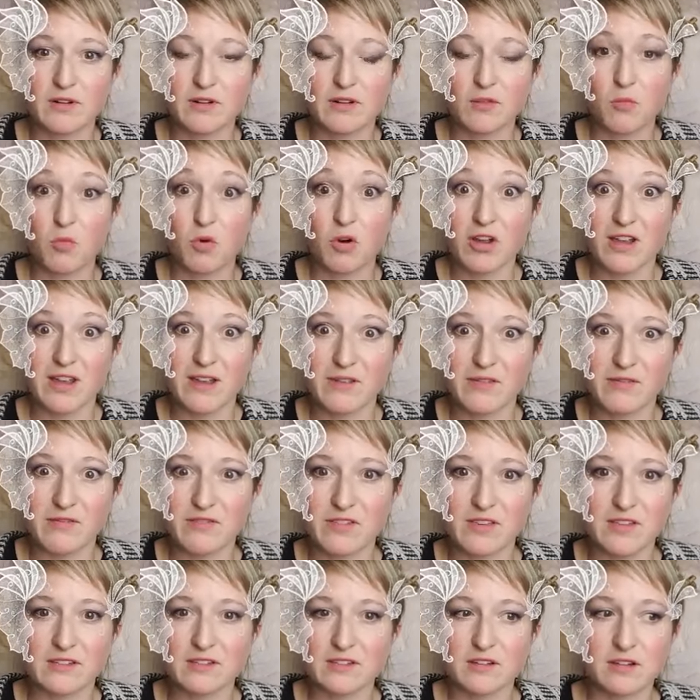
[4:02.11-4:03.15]
and what
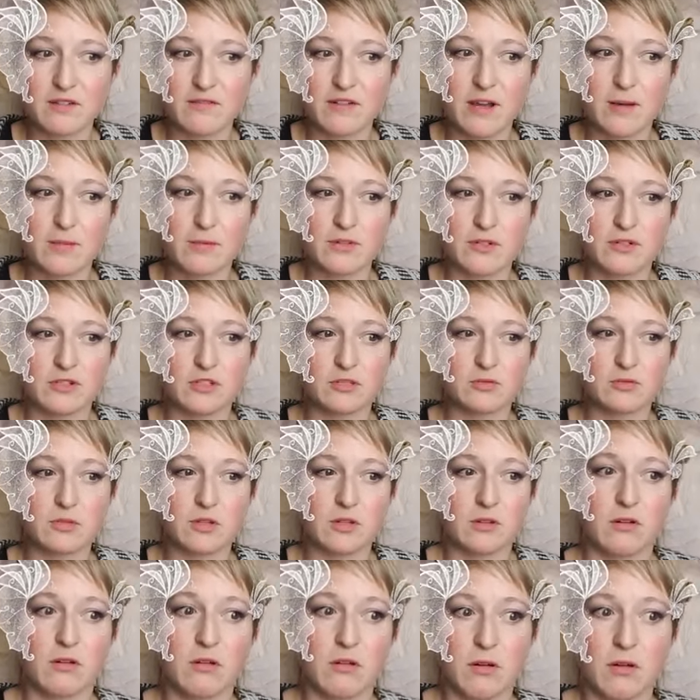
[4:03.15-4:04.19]
if this could have happened,
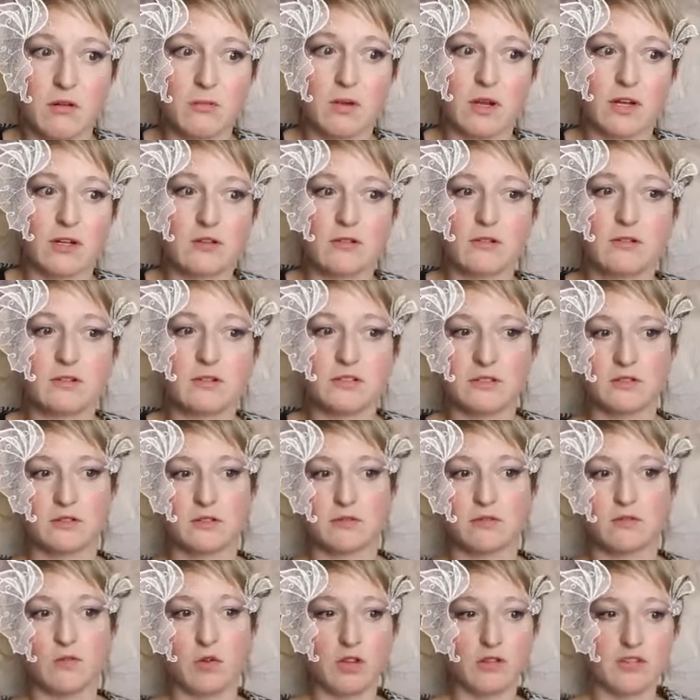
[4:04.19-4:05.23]
and oh my god,
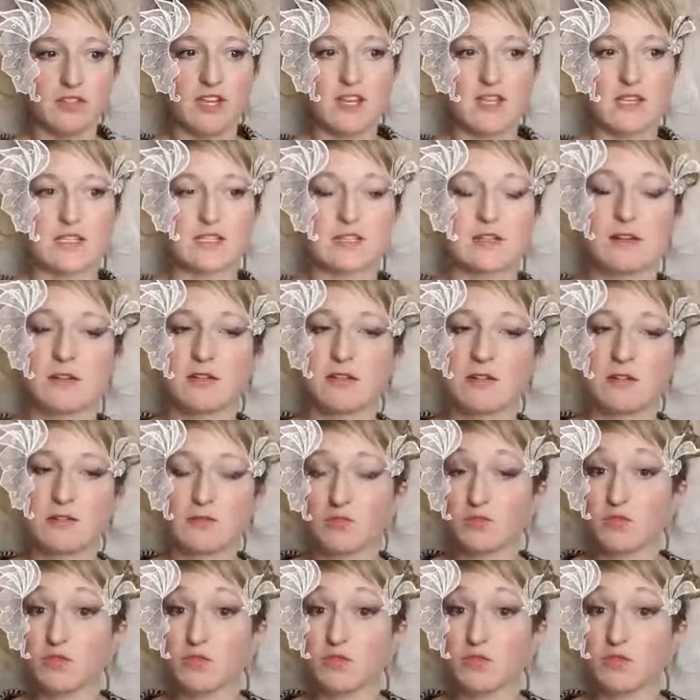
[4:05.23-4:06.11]
worst case scenario.